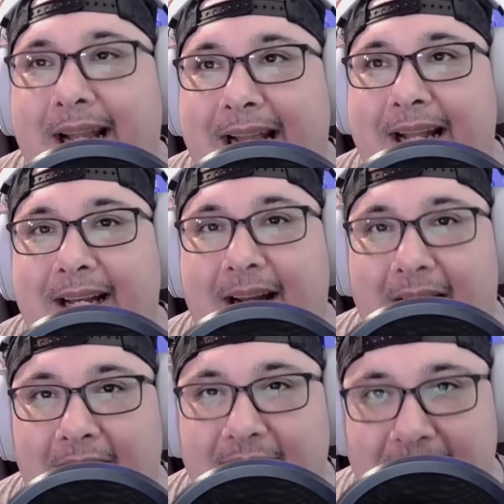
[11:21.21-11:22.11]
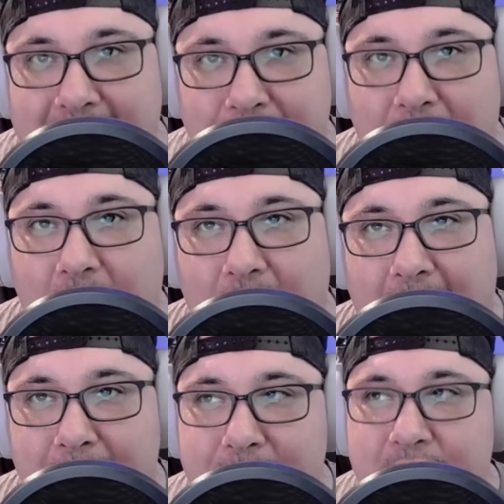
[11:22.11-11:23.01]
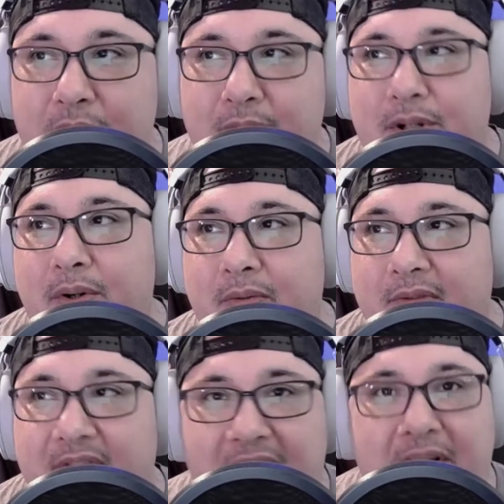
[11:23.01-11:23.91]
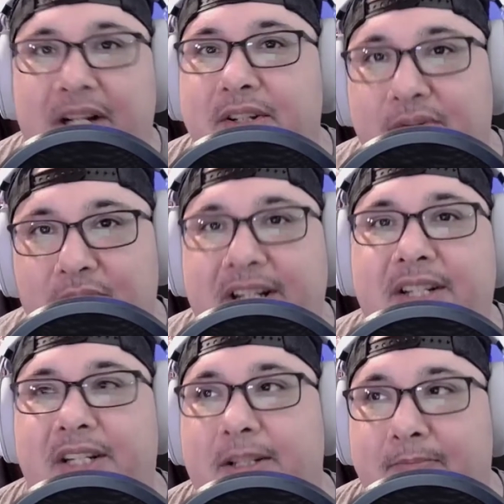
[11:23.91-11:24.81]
in Akihabara due to various reasons.